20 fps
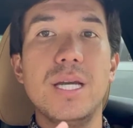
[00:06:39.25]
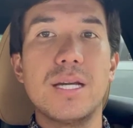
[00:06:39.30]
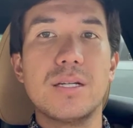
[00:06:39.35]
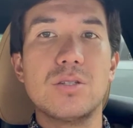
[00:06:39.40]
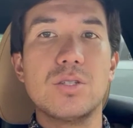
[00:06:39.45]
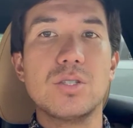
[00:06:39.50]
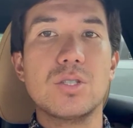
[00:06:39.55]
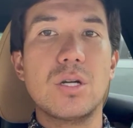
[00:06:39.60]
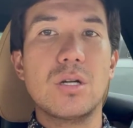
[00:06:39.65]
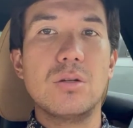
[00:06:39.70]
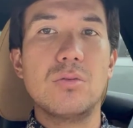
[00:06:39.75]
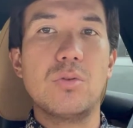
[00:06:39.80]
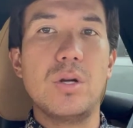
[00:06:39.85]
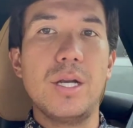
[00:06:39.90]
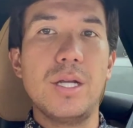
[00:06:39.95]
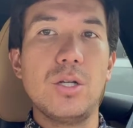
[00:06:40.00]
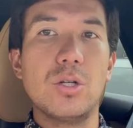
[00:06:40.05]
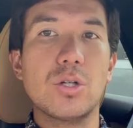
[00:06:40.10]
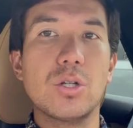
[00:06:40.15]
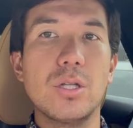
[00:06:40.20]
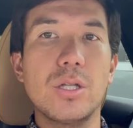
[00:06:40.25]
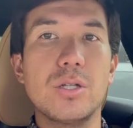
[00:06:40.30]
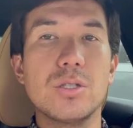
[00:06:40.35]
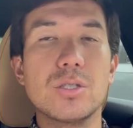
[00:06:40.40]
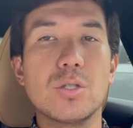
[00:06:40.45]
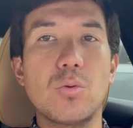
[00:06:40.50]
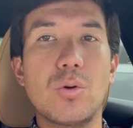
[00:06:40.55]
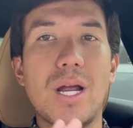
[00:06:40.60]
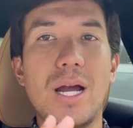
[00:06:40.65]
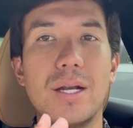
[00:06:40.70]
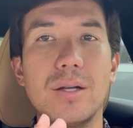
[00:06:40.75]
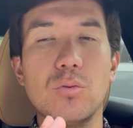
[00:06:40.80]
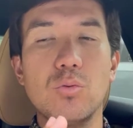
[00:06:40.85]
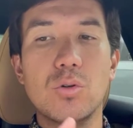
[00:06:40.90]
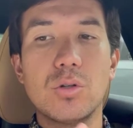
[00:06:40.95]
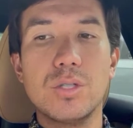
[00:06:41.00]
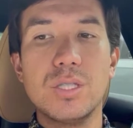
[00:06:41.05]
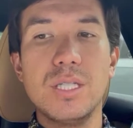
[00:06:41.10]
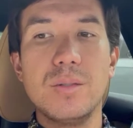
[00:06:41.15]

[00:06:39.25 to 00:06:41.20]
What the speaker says: actually started running earlier. So we're out of warranty